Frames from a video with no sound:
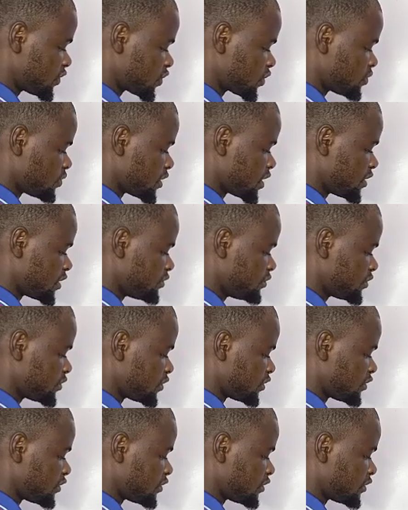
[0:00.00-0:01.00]
Square root
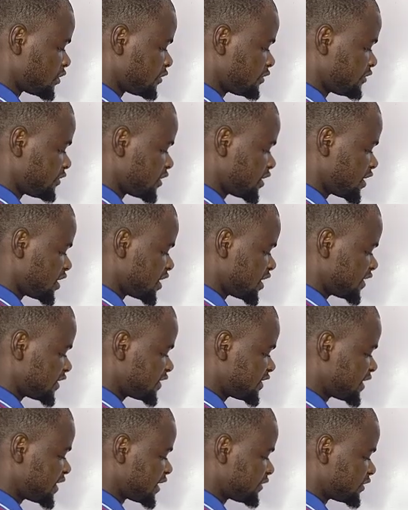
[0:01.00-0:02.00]
of
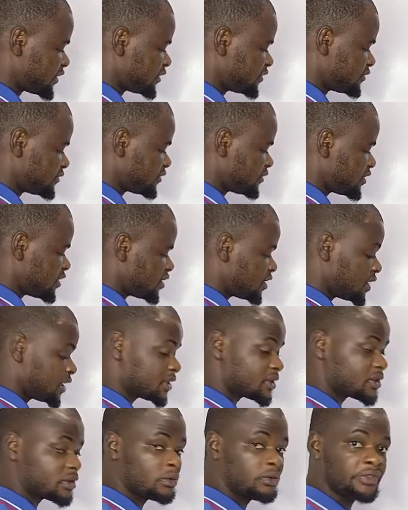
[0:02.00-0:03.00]
7.
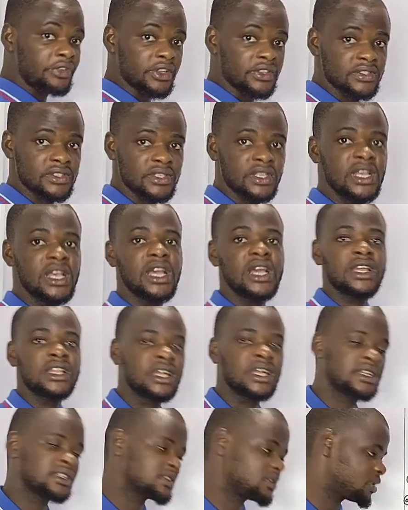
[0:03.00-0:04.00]
It's obvious
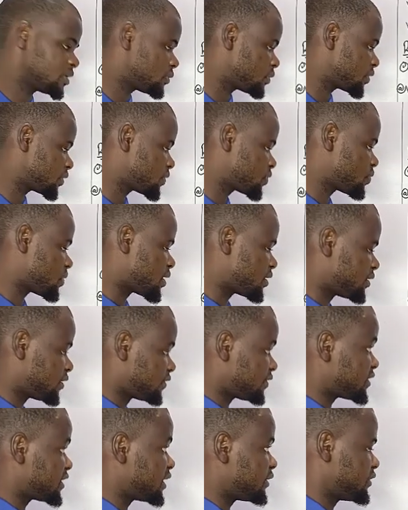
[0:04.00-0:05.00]
that is not equal to square root
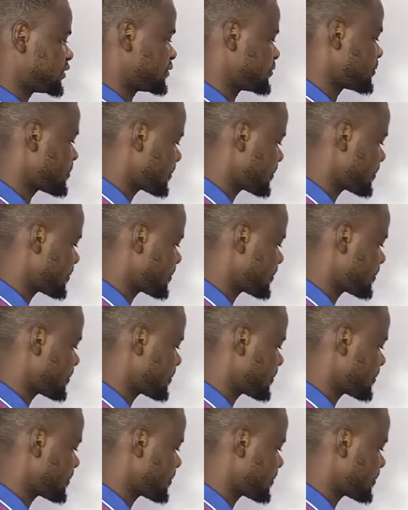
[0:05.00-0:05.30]
of 7.